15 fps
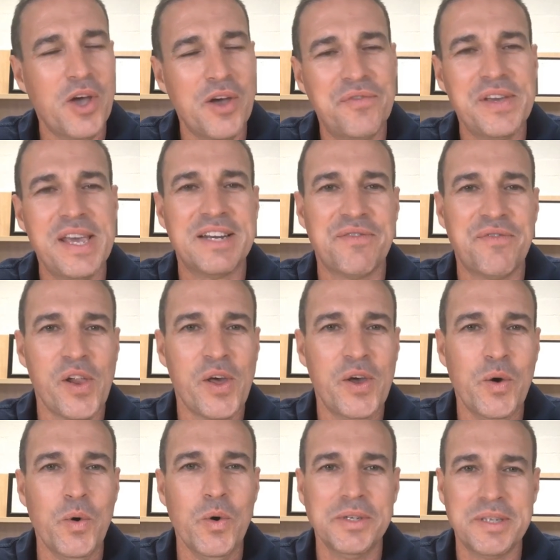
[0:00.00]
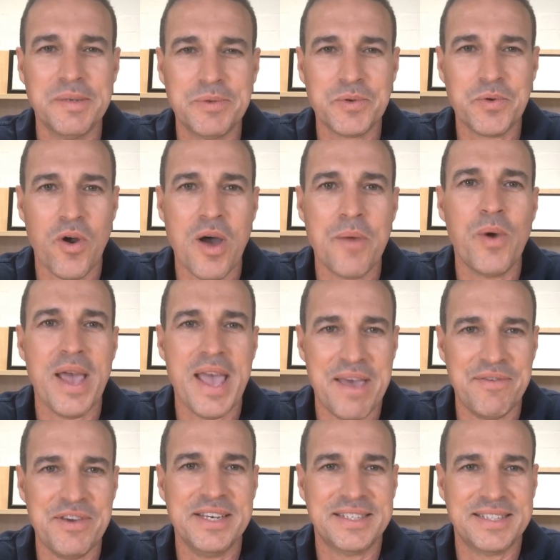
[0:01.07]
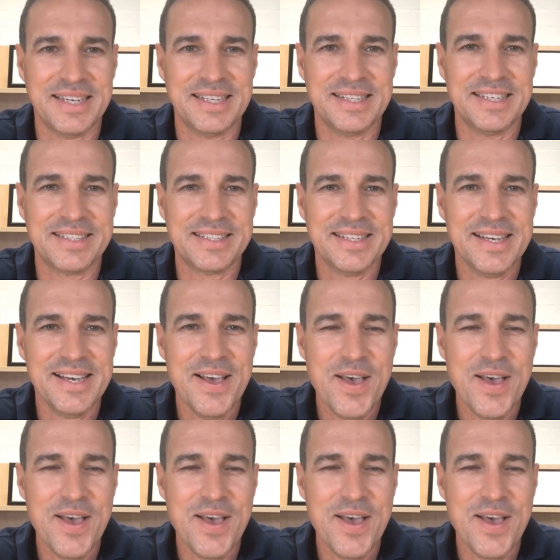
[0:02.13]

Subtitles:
Don't forget to follow or subscribe wherever you're seeing this.